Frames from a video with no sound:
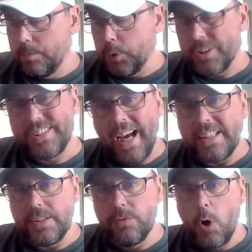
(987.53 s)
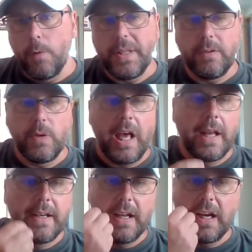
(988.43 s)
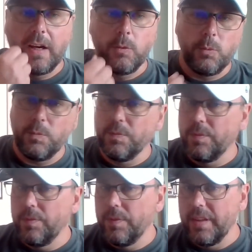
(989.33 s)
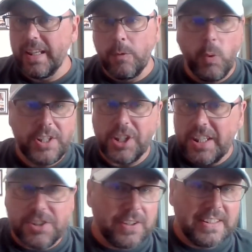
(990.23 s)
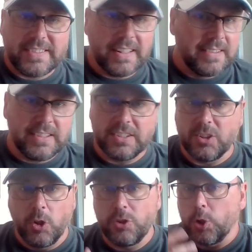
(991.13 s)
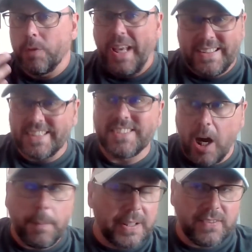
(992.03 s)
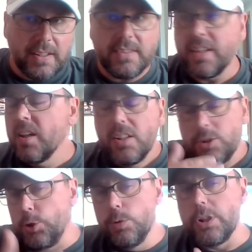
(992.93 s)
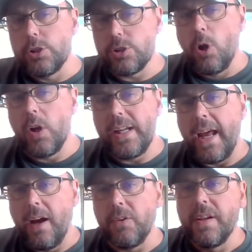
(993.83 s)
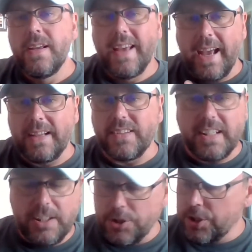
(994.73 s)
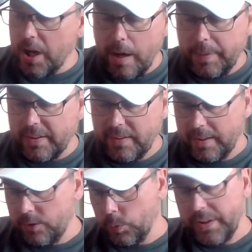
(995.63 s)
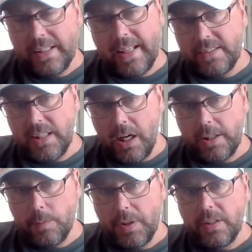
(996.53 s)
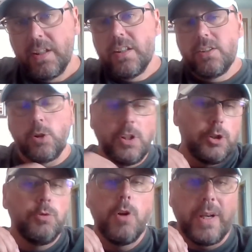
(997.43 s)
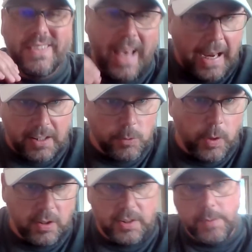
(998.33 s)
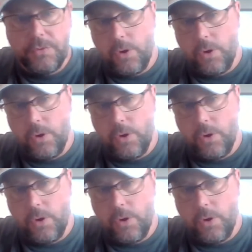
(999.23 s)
precise involvement, and in which each of these sentences is going to serve as a topic sentence. So you could start it out as each topic sentence within that document so that you know exactly where to lead